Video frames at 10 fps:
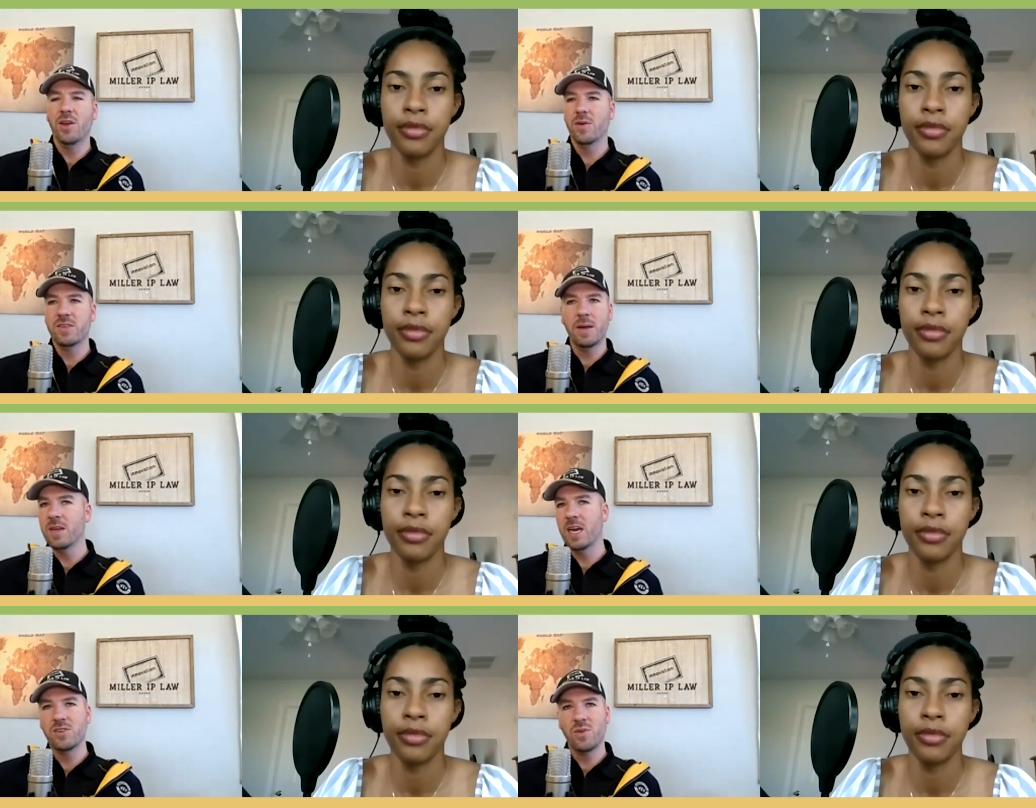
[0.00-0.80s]
Speaker 1: And
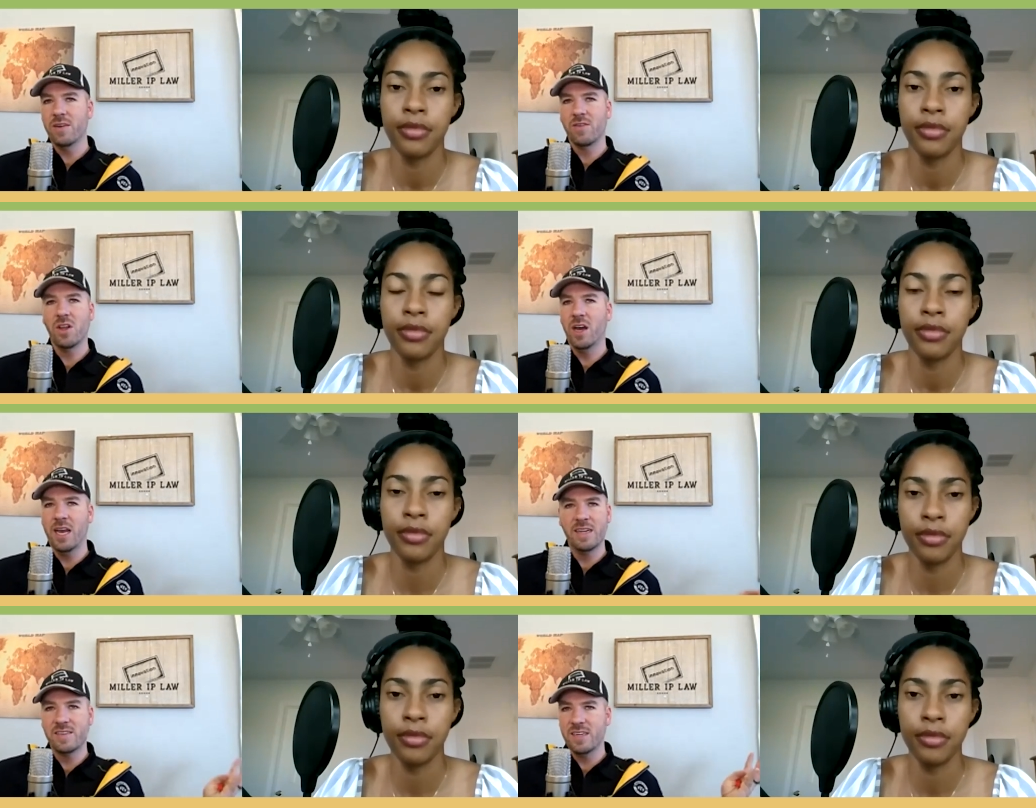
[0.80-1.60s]
sometimes we'll have
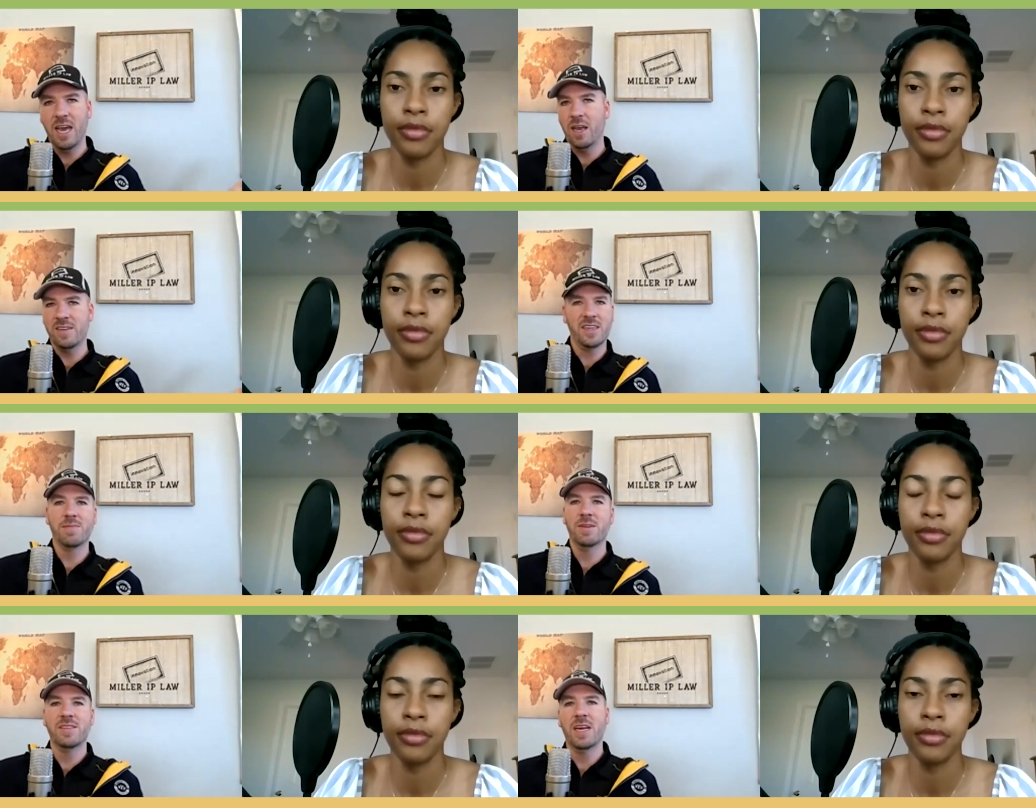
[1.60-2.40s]
clients that hey, six
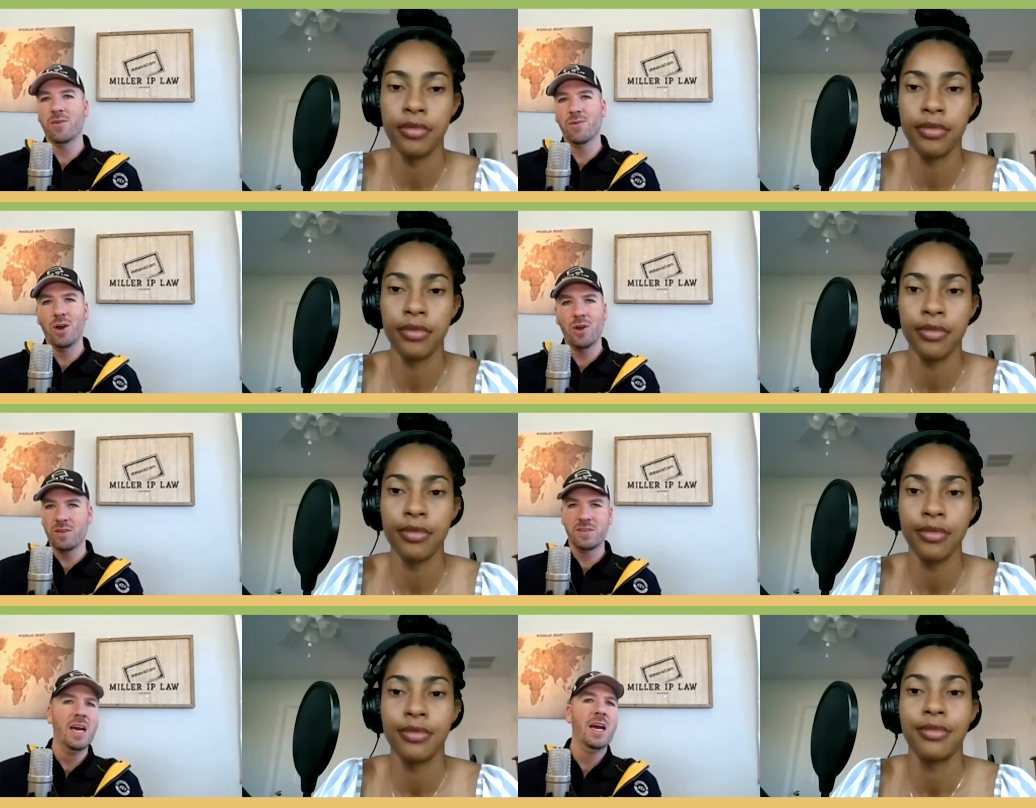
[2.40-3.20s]
months down the road, I'll
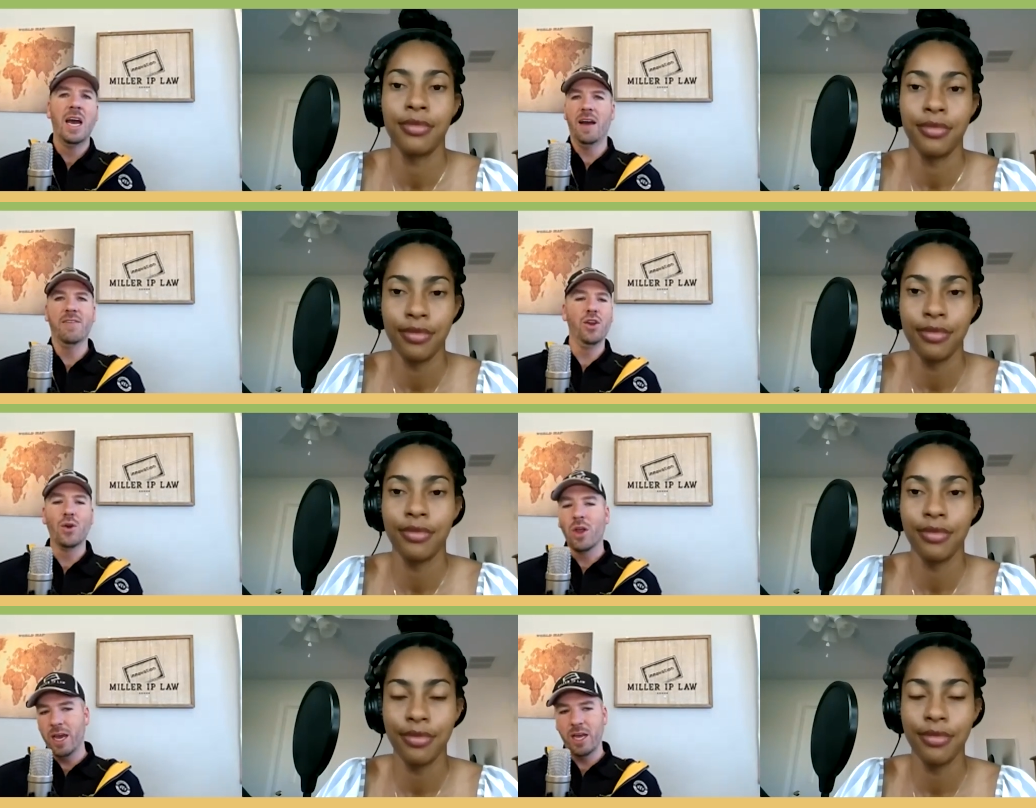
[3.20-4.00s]
have a new
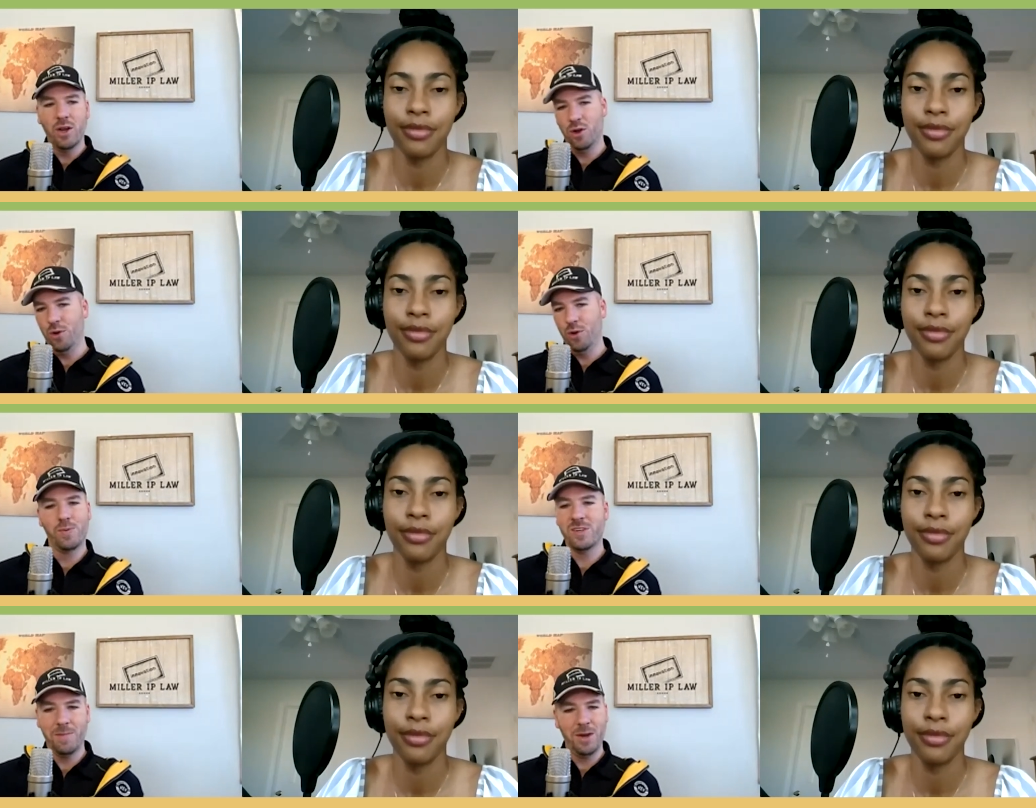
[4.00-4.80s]
client or a new
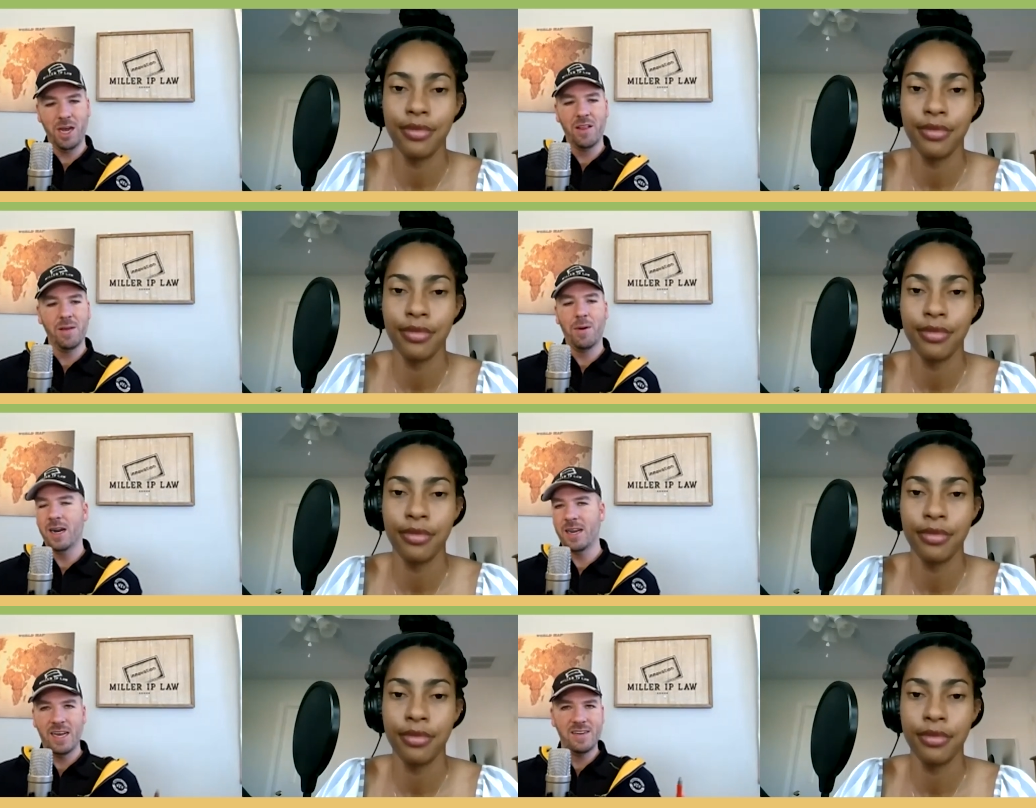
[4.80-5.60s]
somebody on the
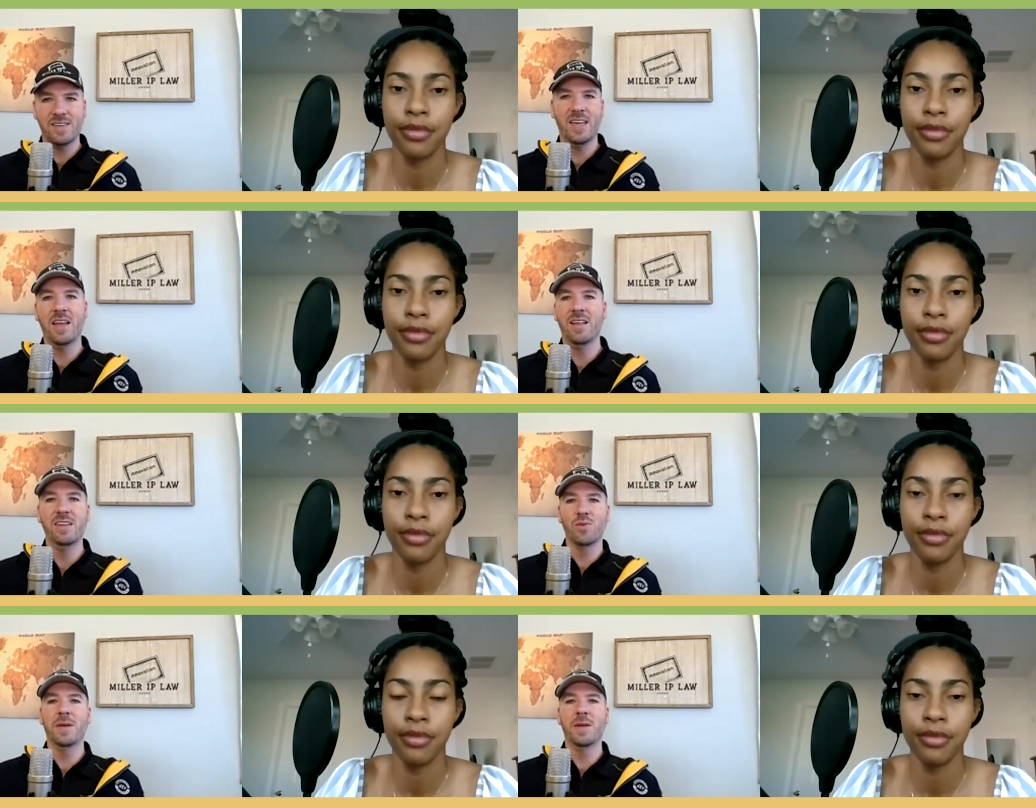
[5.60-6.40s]
podcast says hey, these would
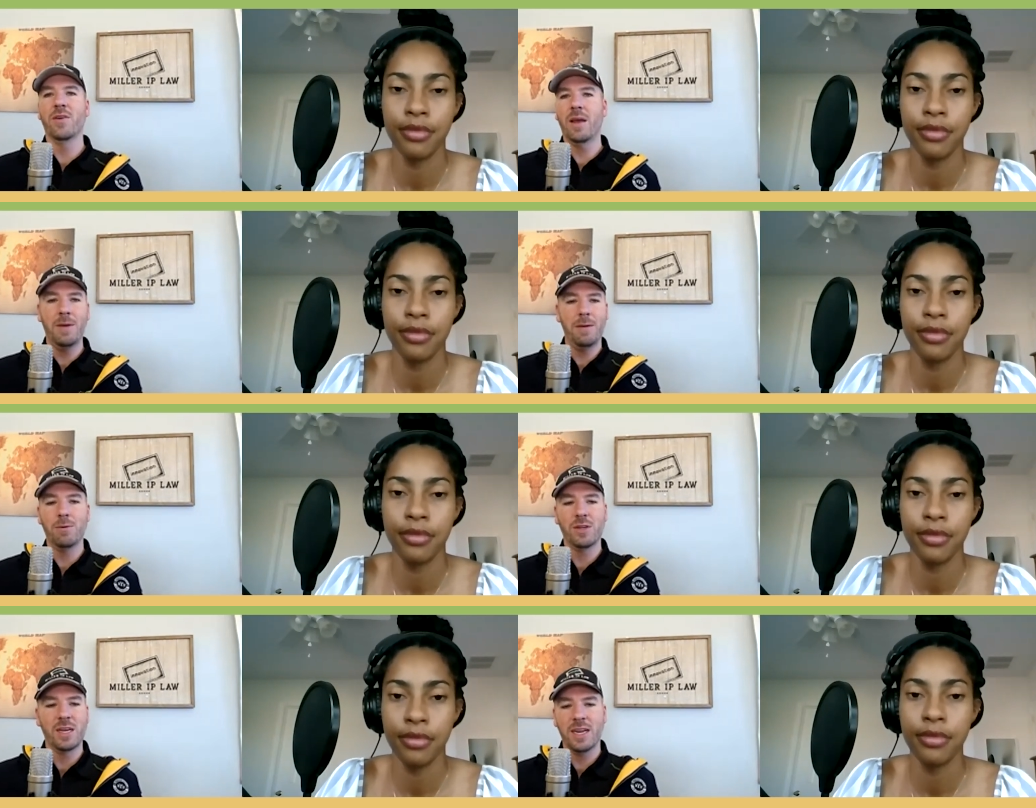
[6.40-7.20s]
be great people to
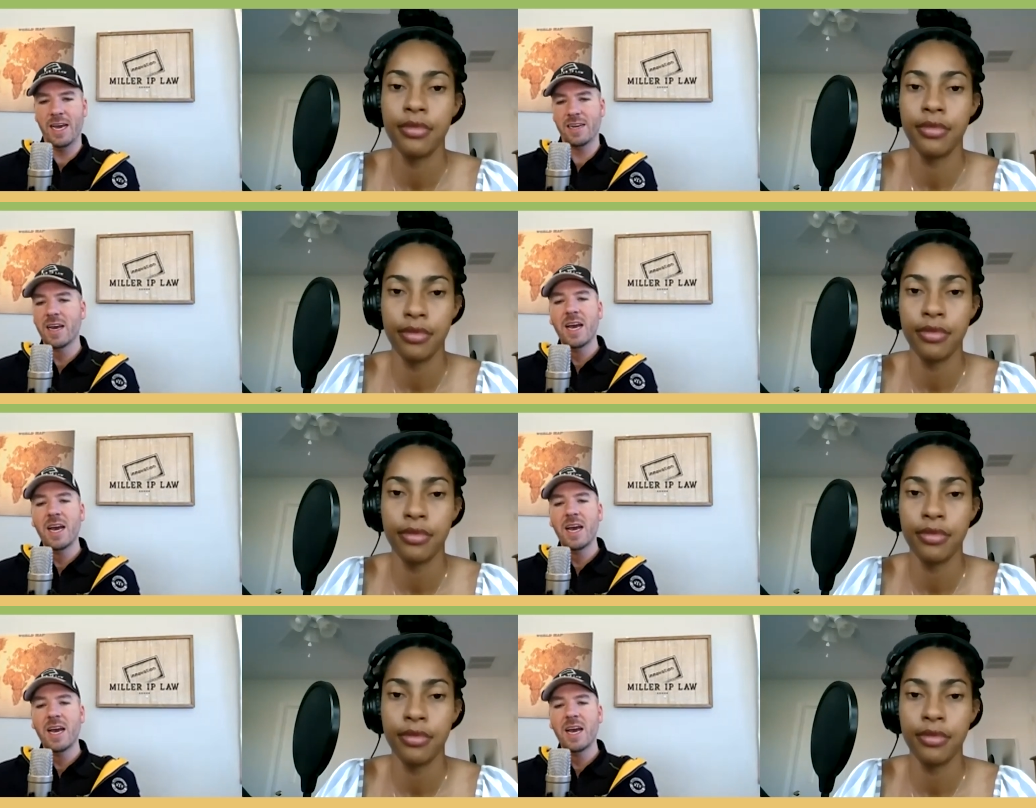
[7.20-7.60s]
connect,